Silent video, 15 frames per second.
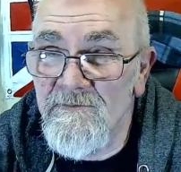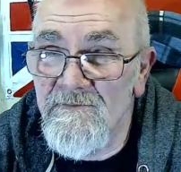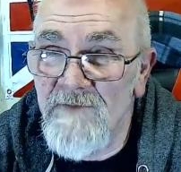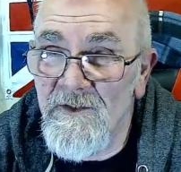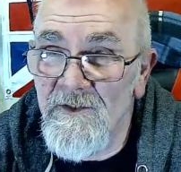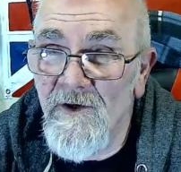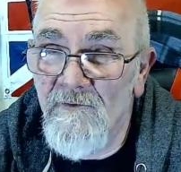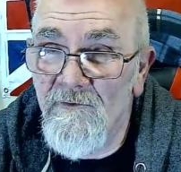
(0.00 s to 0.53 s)

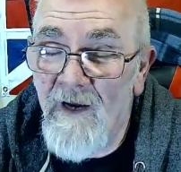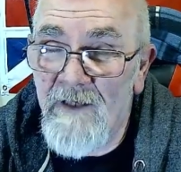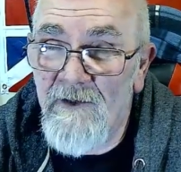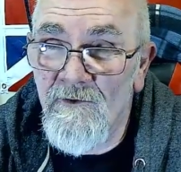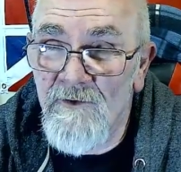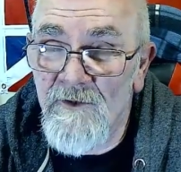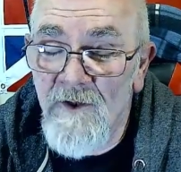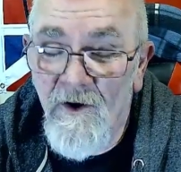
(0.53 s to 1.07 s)
that a
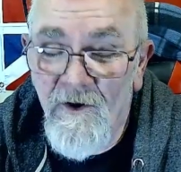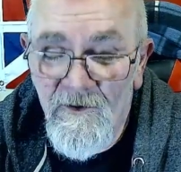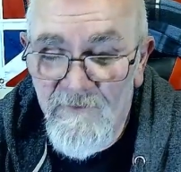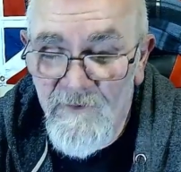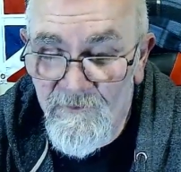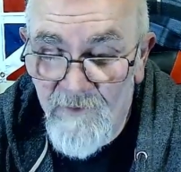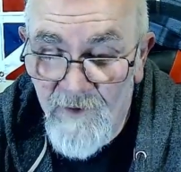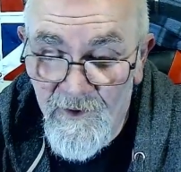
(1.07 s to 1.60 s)
record lot have
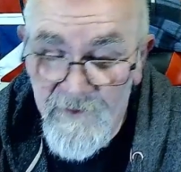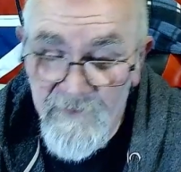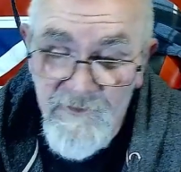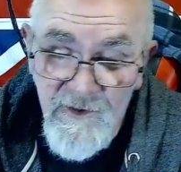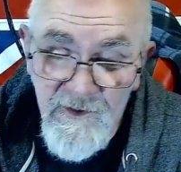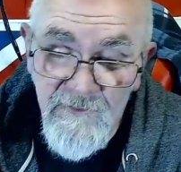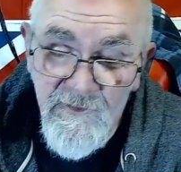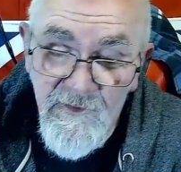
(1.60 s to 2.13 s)
arrived
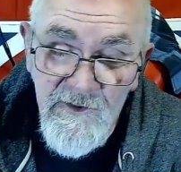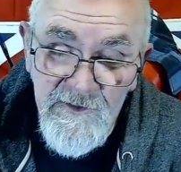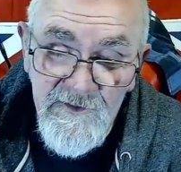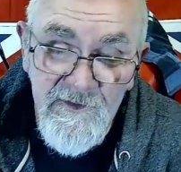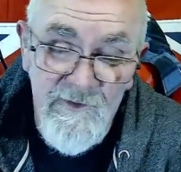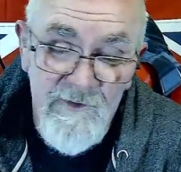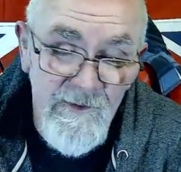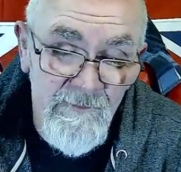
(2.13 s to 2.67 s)
in the
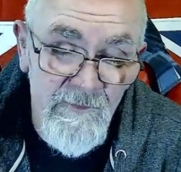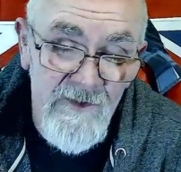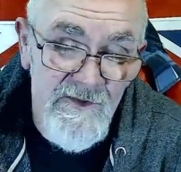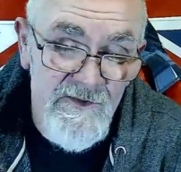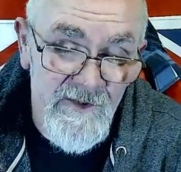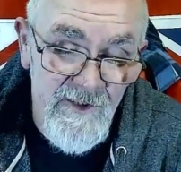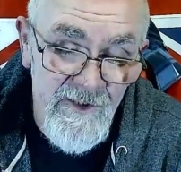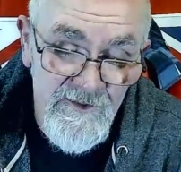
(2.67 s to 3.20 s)
first 3
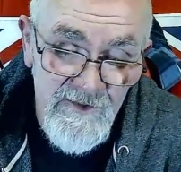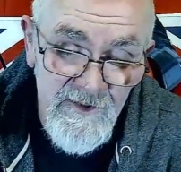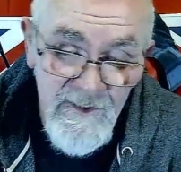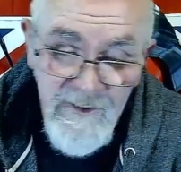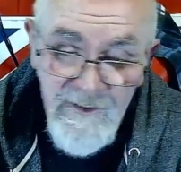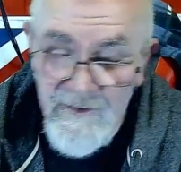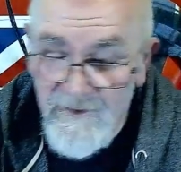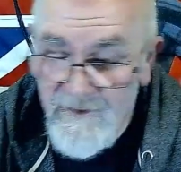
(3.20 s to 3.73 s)
months of this
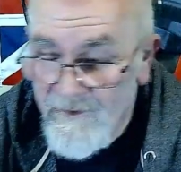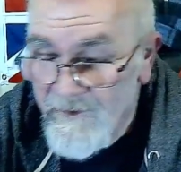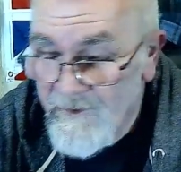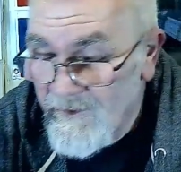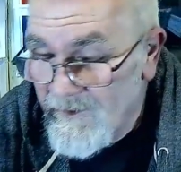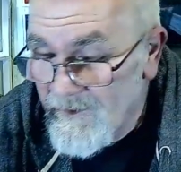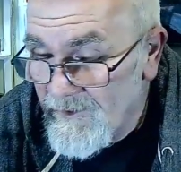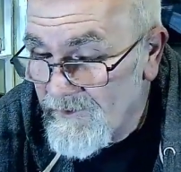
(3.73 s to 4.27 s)
year,
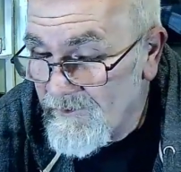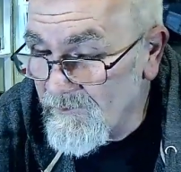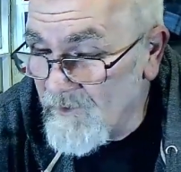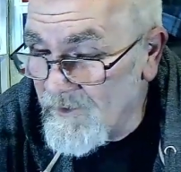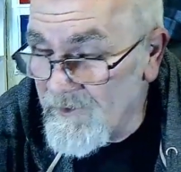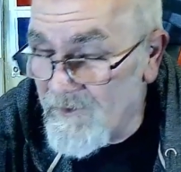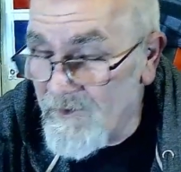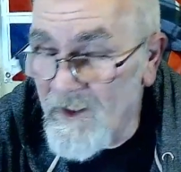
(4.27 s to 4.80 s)

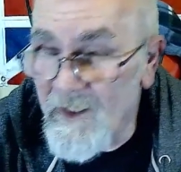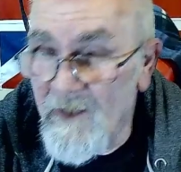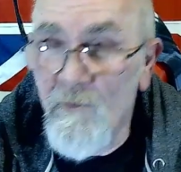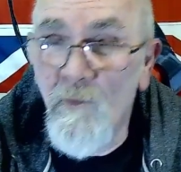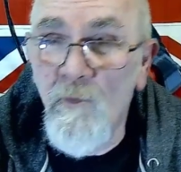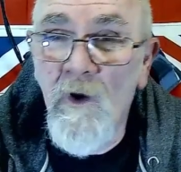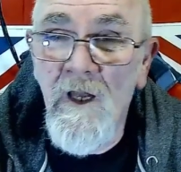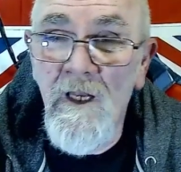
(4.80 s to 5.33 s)
with
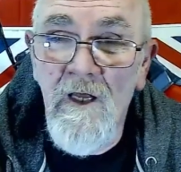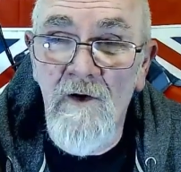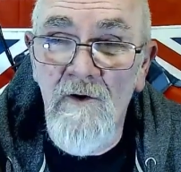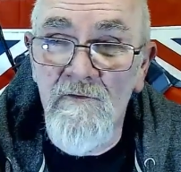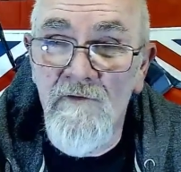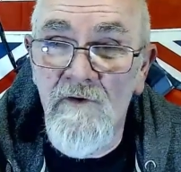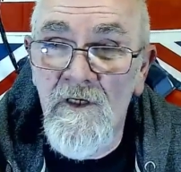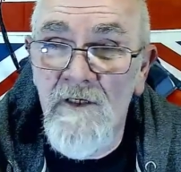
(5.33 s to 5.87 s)
well
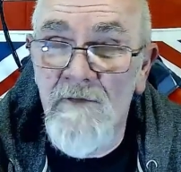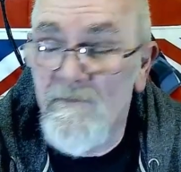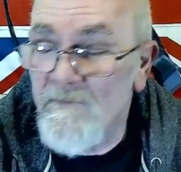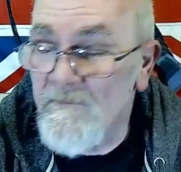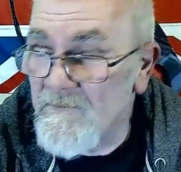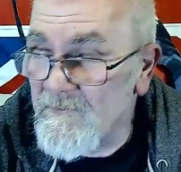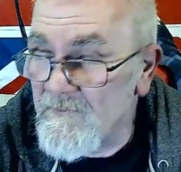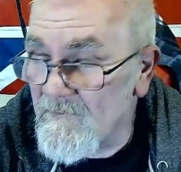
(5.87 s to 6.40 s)
over
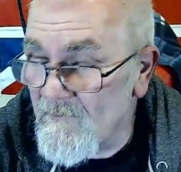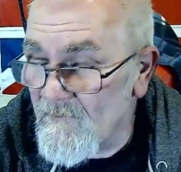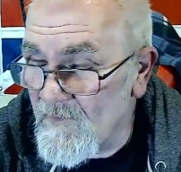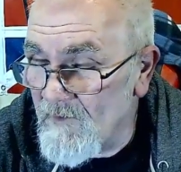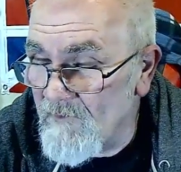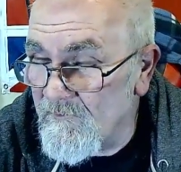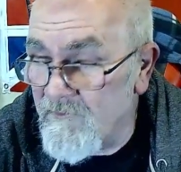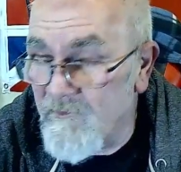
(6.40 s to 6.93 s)

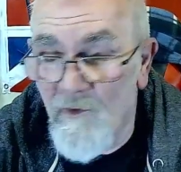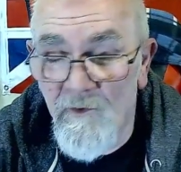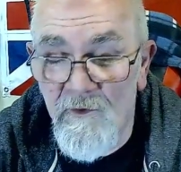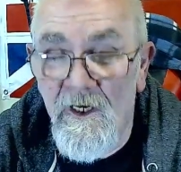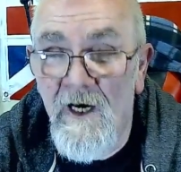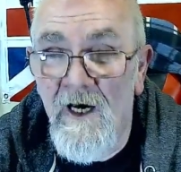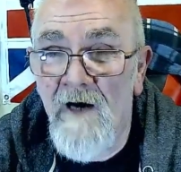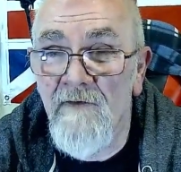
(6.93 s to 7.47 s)

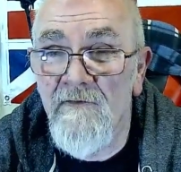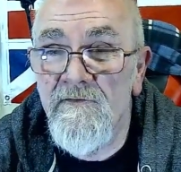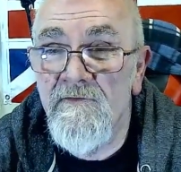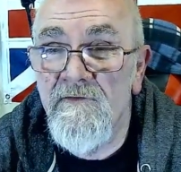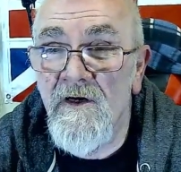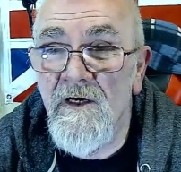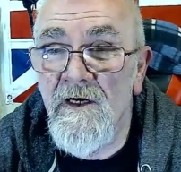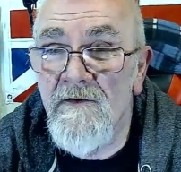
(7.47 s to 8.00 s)

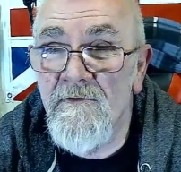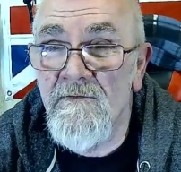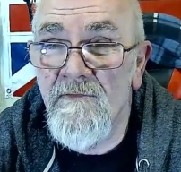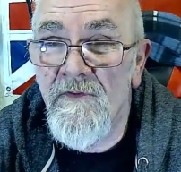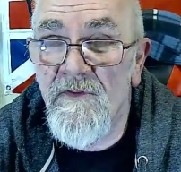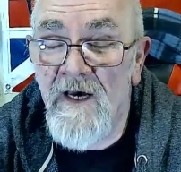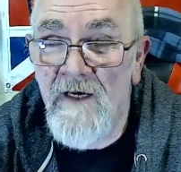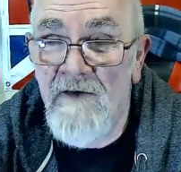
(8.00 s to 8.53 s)

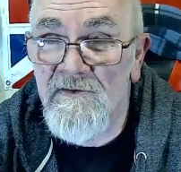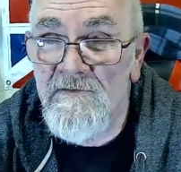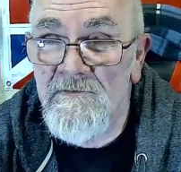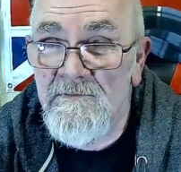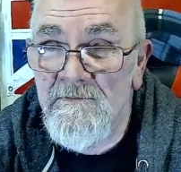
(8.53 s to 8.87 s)
4,500.